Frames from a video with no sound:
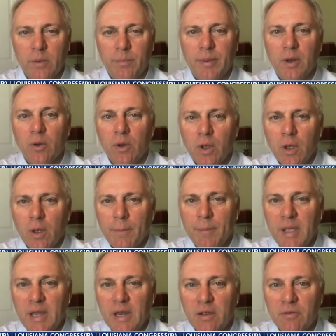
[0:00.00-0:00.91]
had been
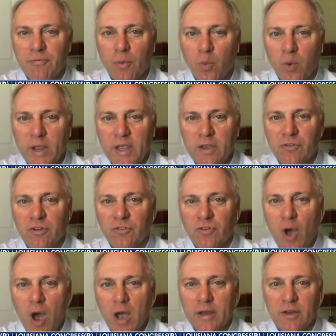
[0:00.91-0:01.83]
meeting for weeks
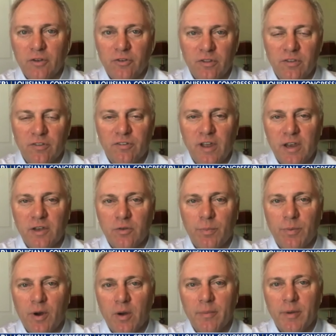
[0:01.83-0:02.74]
and talking to the State
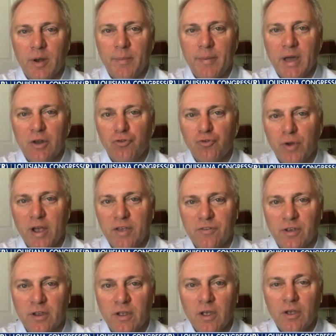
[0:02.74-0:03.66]
Department about
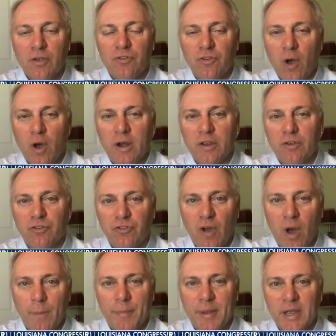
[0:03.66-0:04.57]
addressing Saudi's
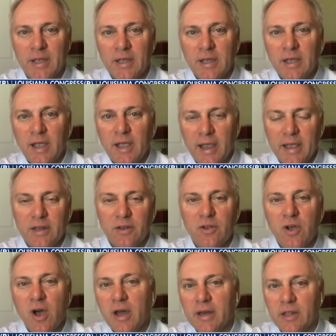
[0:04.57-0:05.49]
dumping
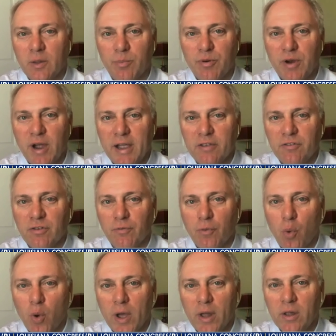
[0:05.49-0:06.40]
and cutting the price
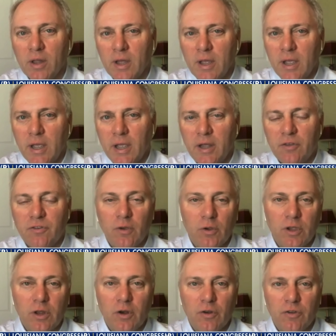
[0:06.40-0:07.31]
of oil. And
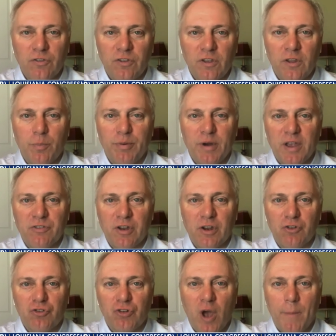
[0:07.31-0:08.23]
so, to see the
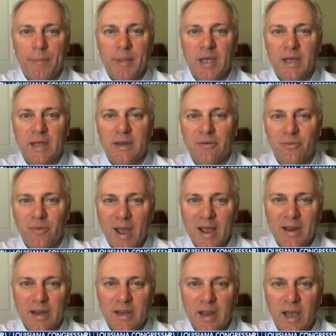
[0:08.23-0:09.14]
president jump in,
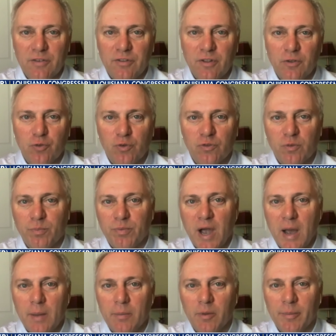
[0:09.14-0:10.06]
recognize this was a
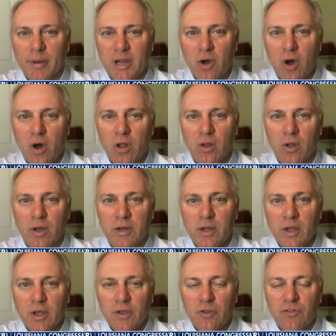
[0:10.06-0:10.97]
problem, and call on
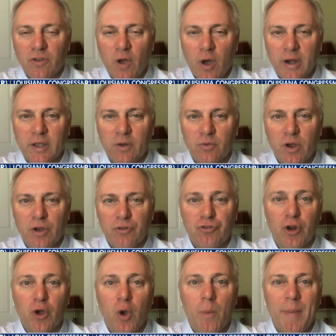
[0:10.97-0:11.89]
Saudi and
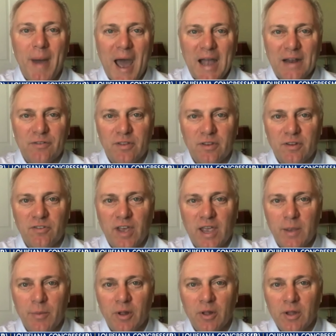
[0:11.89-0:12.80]
Russia to go back to the
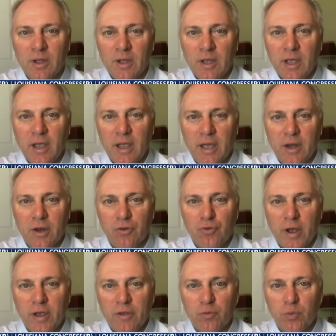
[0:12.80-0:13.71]
table and
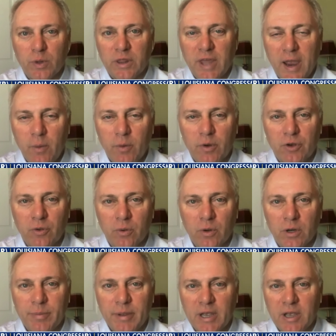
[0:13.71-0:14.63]
address what they were
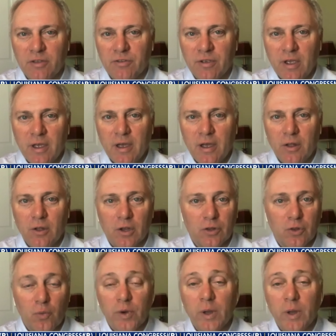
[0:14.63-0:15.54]
doing. Because,
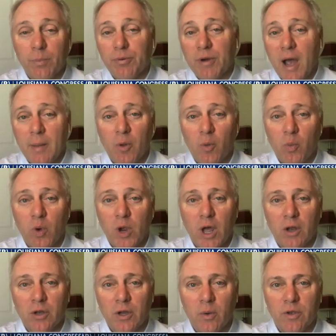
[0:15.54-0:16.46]
look, the real problem we
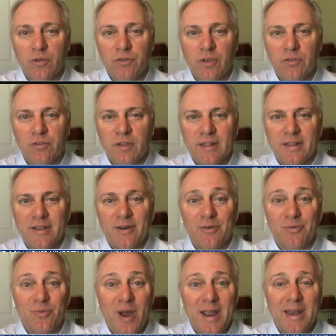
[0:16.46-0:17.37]
all know is that
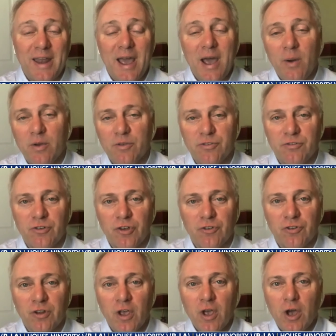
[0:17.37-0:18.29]
there right now is
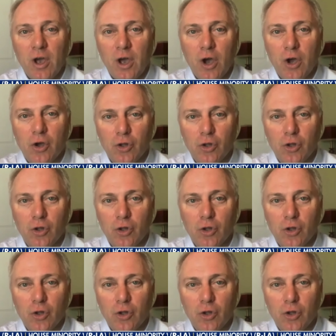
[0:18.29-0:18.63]
just a